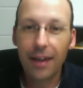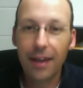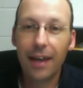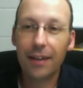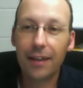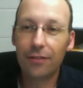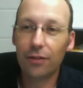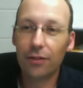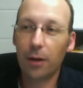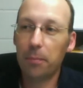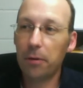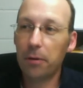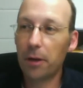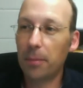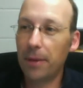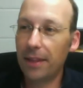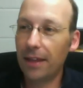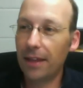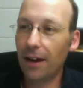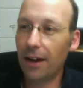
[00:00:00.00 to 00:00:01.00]
And so I put
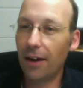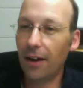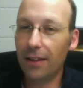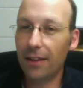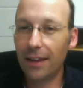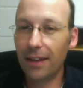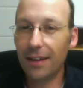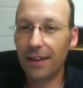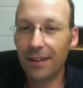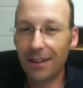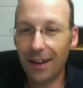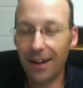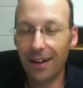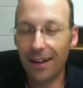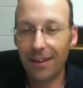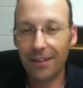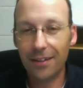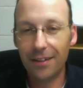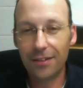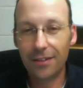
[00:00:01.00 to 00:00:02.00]
them in there, and then
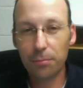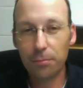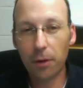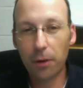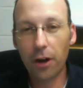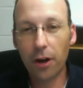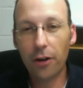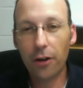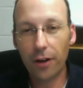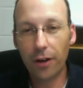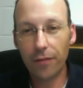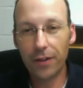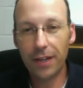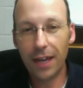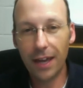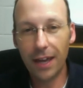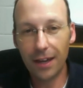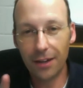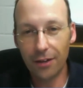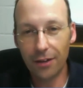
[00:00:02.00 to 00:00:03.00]
Smarter Every
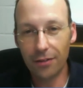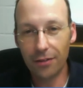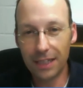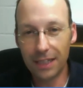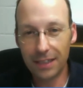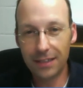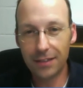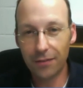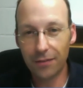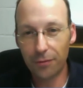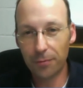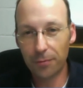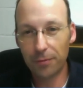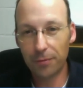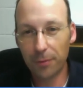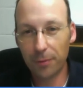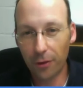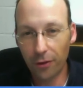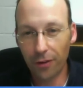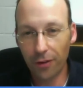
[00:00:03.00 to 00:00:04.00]
Day, you know, Destin from
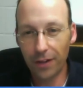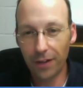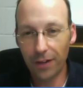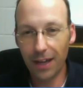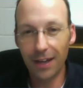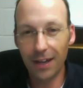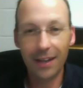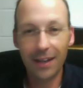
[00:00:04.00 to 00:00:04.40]
Smarter Every Day,